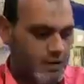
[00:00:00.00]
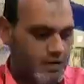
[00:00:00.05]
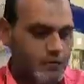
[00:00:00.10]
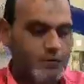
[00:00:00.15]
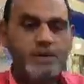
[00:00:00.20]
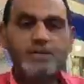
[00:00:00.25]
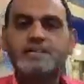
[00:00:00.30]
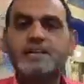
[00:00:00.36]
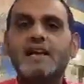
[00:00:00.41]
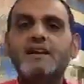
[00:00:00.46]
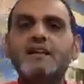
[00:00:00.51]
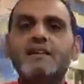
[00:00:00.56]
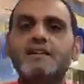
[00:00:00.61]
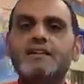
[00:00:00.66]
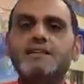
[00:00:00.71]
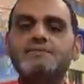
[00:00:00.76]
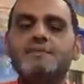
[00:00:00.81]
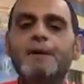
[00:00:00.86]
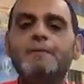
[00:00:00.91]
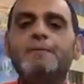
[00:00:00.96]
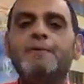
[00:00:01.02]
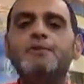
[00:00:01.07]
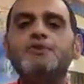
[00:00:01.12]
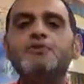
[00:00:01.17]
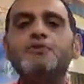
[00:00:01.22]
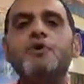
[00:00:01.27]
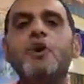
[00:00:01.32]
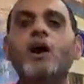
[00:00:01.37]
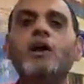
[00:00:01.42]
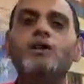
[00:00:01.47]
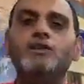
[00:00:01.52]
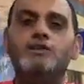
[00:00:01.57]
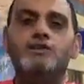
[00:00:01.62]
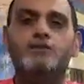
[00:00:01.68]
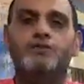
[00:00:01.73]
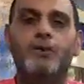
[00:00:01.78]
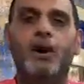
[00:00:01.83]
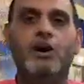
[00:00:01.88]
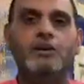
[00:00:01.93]
We send this paper to College
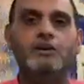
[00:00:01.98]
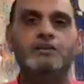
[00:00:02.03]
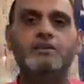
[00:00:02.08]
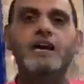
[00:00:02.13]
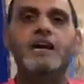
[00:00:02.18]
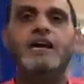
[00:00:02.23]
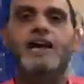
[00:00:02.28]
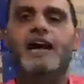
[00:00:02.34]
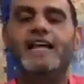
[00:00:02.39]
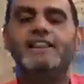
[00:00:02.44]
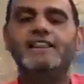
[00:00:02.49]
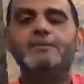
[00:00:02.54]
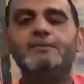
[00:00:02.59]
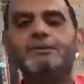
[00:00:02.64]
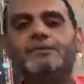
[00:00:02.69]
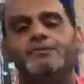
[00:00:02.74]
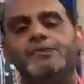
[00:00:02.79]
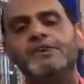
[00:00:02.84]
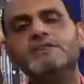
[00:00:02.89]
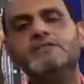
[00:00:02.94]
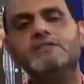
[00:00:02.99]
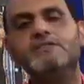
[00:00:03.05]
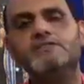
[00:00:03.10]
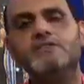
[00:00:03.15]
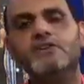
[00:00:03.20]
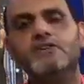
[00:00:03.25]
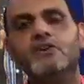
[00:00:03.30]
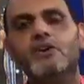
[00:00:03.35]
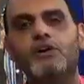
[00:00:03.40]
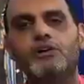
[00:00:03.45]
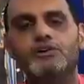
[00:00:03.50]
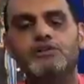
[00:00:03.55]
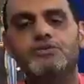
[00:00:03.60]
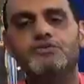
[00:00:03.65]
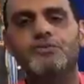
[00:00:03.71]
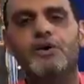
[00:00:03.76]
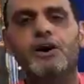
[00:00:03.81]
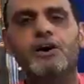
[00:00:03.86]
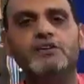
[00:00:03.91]
of Art, and the professors in College
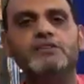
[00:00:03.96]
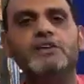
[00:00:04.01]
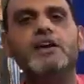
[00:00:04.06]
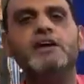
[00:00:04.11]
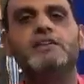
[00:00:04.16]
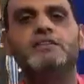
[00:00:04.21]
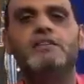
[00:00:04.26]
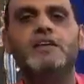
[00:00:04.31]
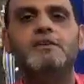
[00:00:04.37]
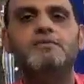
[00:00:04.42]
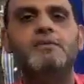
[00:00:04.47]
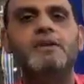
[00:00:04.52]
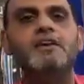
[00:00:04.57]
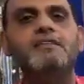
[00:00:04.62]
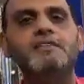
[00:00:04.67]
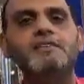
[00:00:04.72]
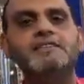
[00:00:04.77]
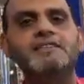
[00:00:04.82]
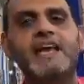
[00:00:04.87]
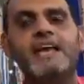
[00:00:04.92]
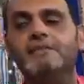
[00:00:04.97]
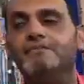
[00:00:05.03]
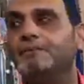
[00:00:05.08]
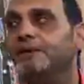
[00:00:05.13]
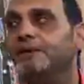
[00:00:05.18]
of Art, they make this hand